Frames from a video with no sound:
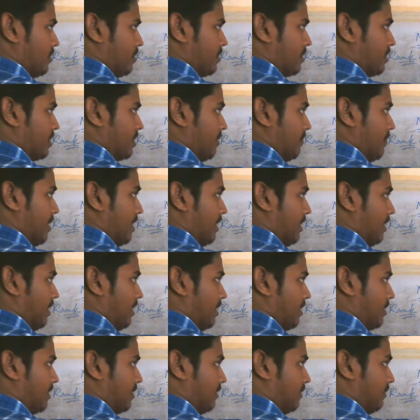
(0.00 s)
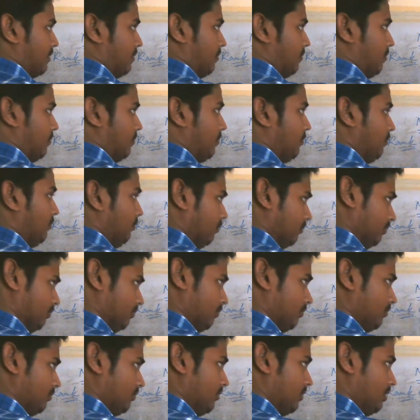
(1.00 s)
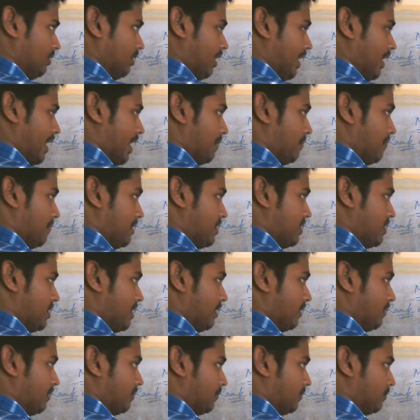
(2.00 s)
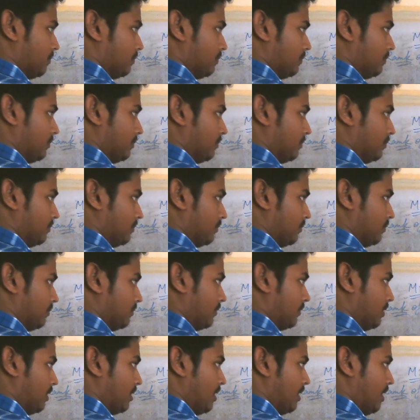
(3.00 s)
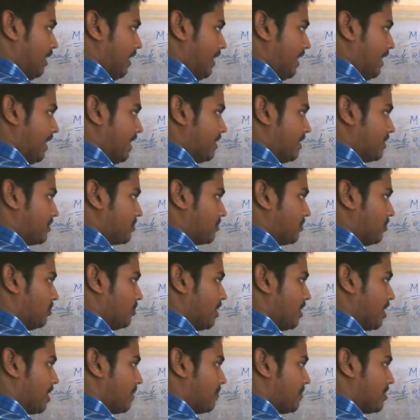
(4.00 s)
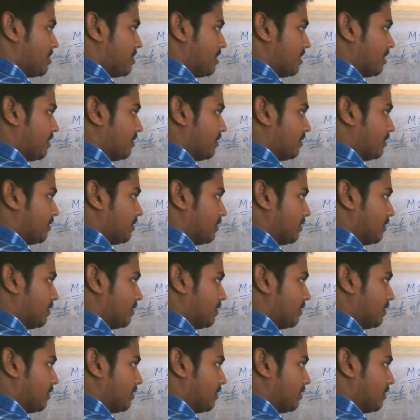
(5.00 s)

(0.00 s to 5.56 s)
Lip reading: symmetric, Hermitian and skew Hermitian.